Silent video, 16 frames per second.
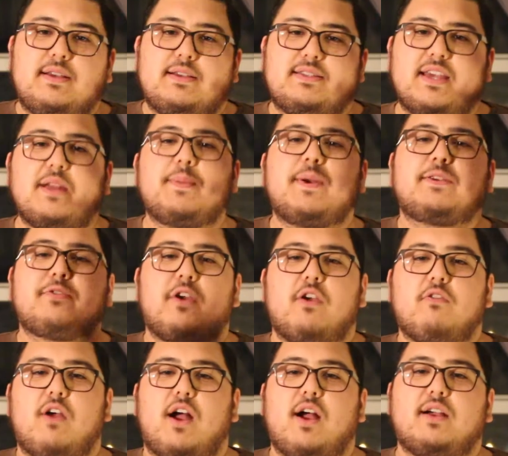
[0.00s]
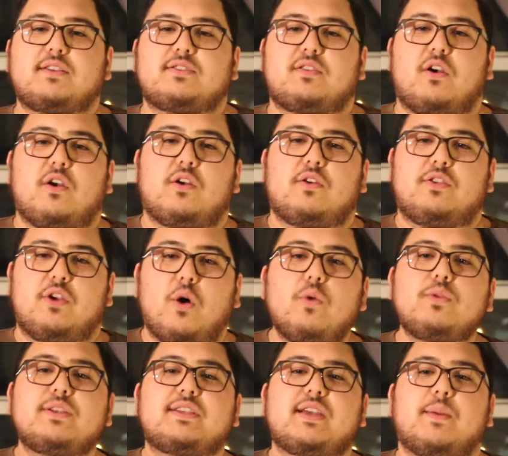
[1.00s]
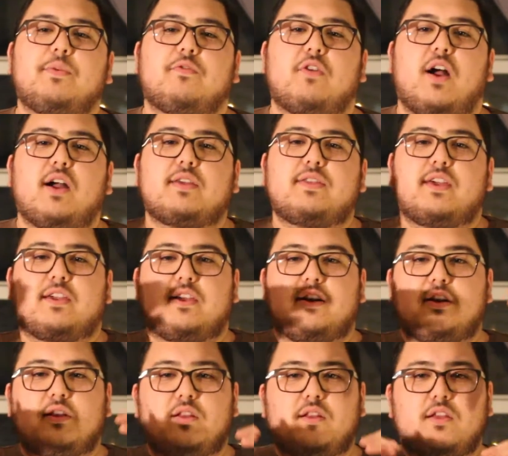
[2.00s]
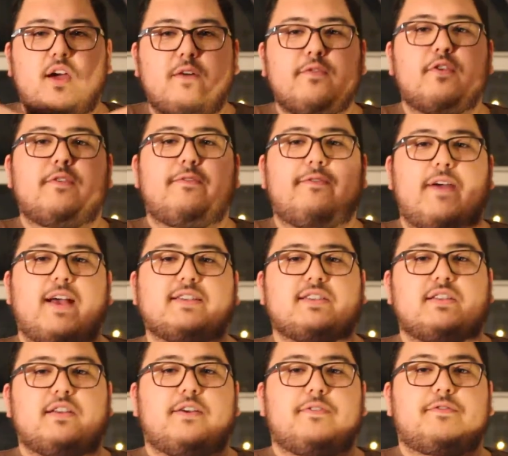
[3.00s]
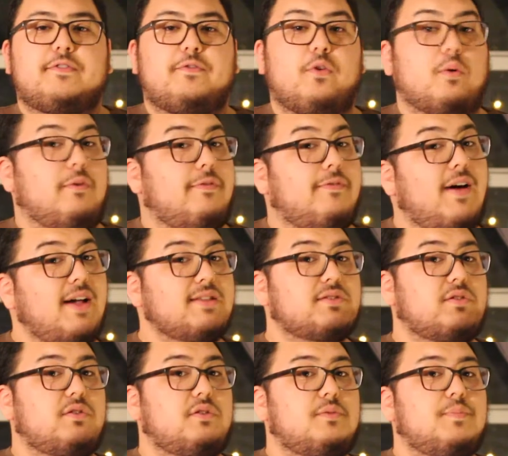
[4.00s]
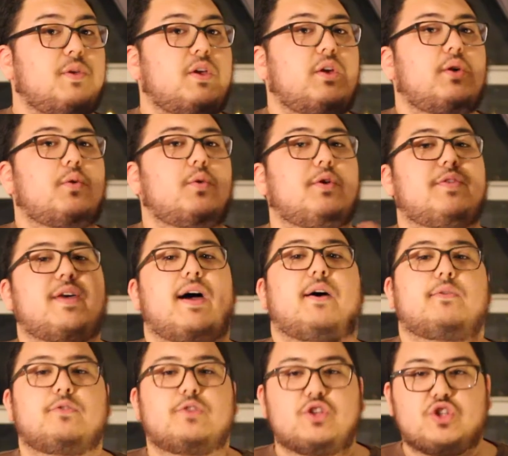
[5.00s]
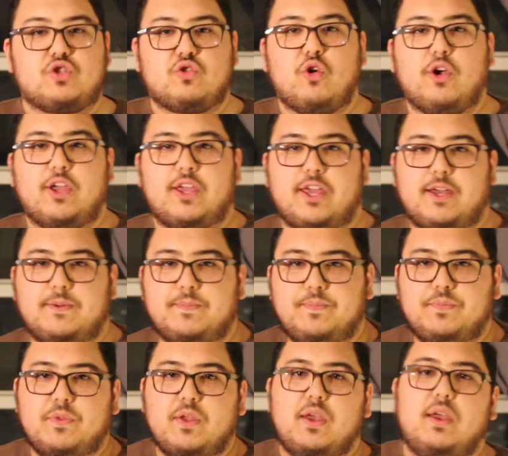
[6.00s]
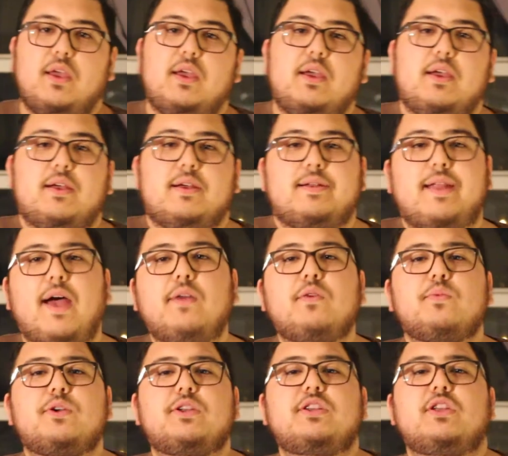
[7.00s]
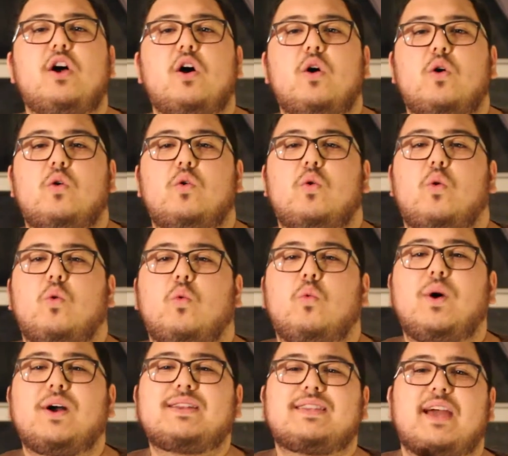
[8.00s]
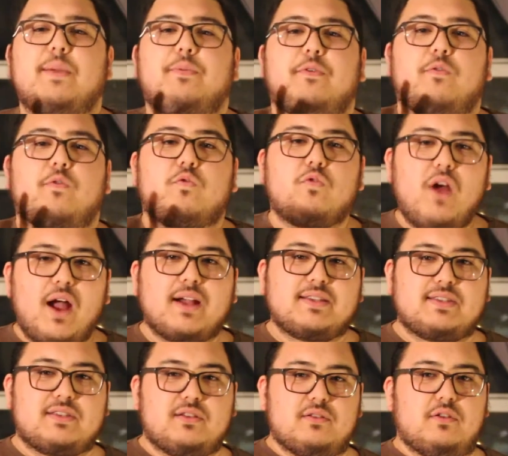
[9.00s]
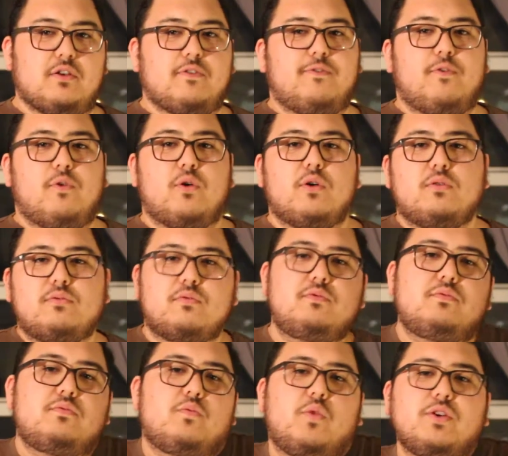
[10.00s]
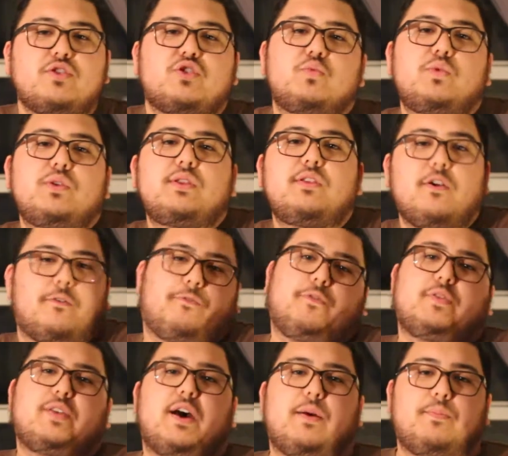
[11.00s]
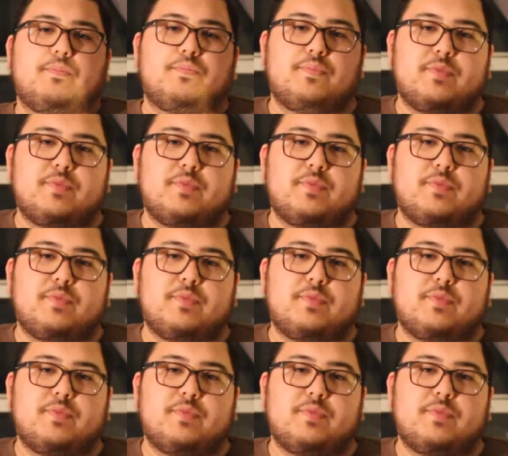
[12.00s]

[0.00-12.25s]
Sedimentary rocks are the only type of rock that can cover it fast enough to form a fossil without destroying it. Now that we know what type of rocks to look for, well, where should we look for them?